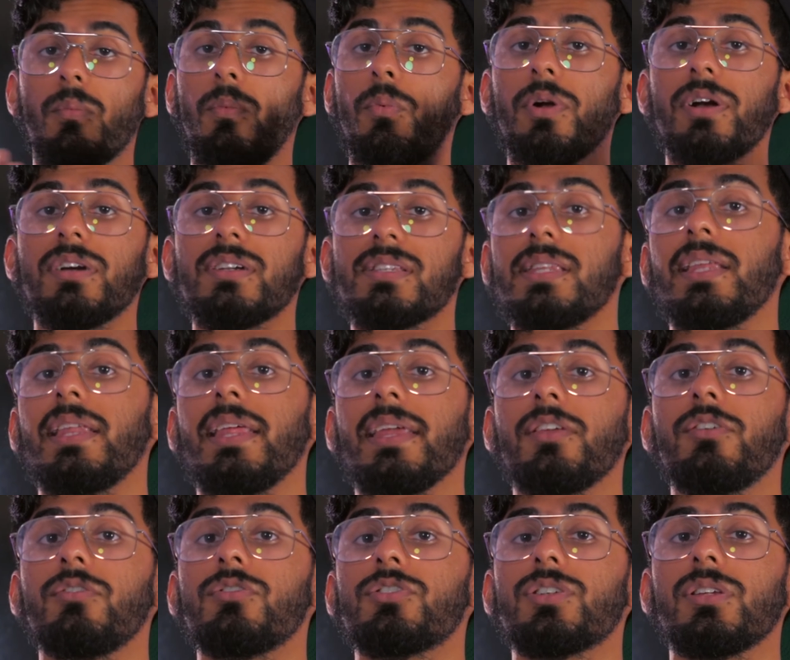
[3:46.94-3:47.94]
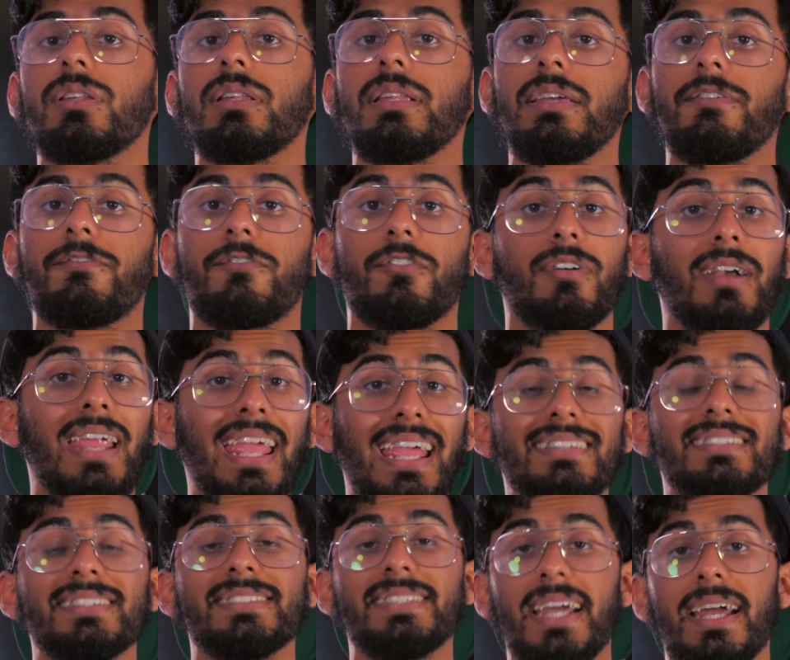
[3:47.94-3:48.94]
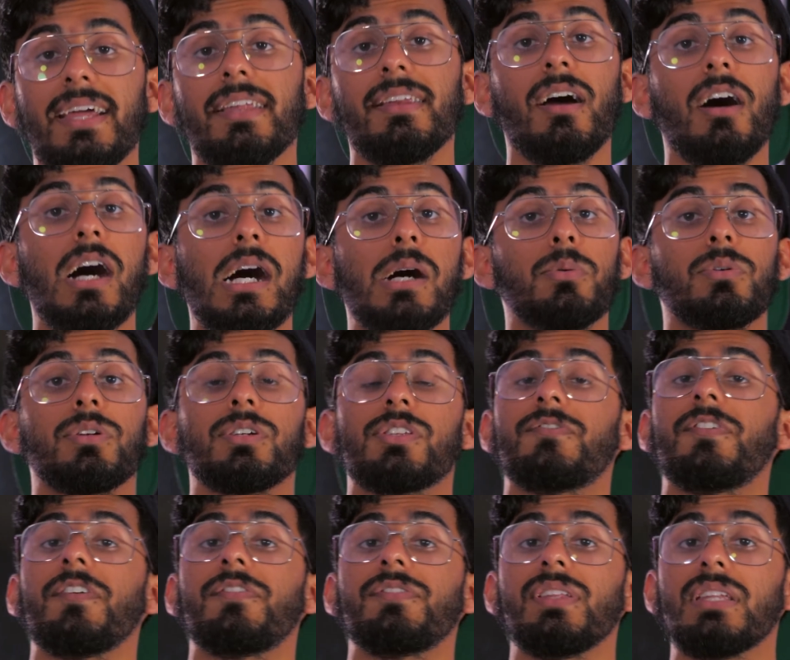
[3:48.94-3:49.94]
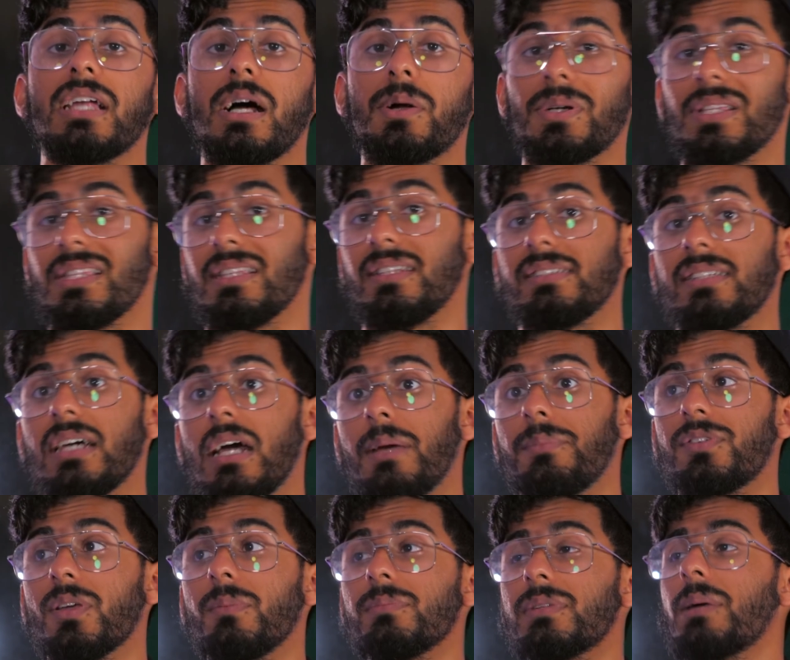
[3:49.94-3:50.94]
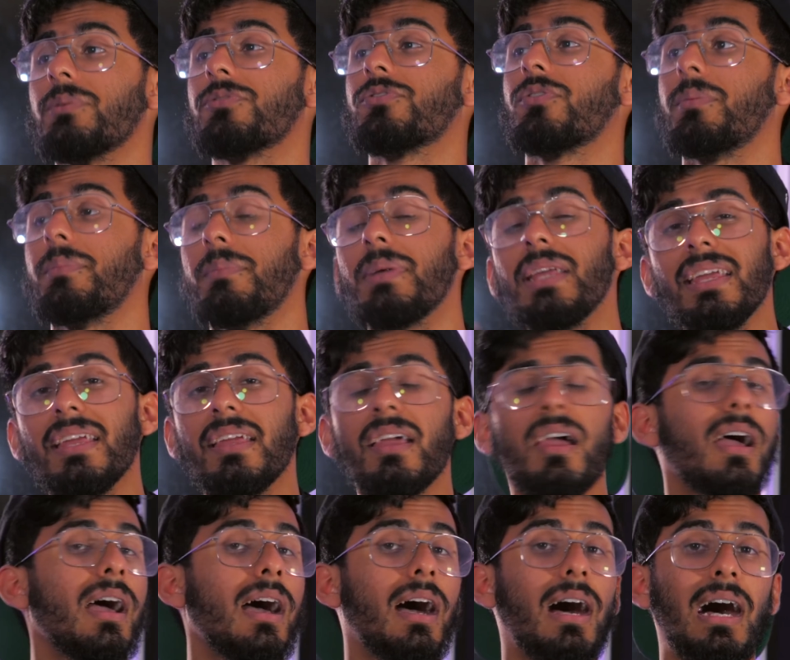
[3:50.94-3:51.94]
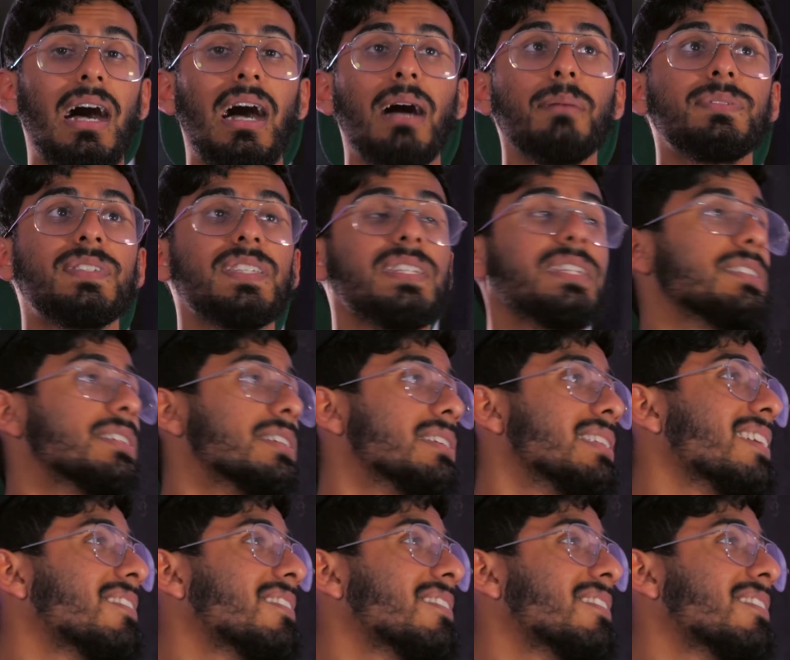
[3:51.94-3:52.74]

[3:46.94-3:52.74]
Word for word: We're sitting usually for eight to 10 hours, 15 hours at a time. Sometimes for me, I'm sitting there